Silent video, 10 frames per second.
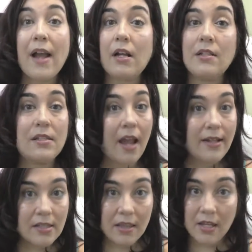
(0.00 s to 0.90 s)
on
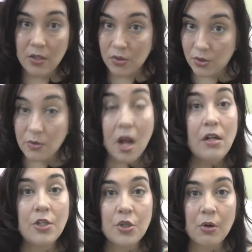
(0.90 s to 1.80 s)
sites that you do not
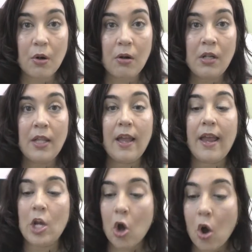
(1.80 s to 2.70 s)
control,
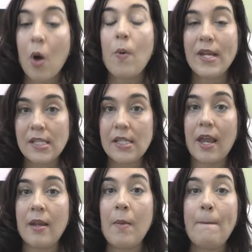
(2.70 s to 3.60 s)
and always
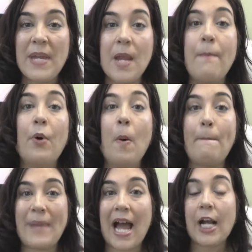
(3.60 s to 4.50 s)
send people
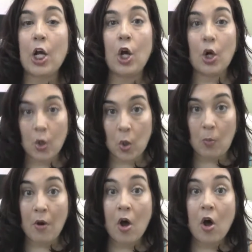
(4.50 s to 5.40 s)
back home.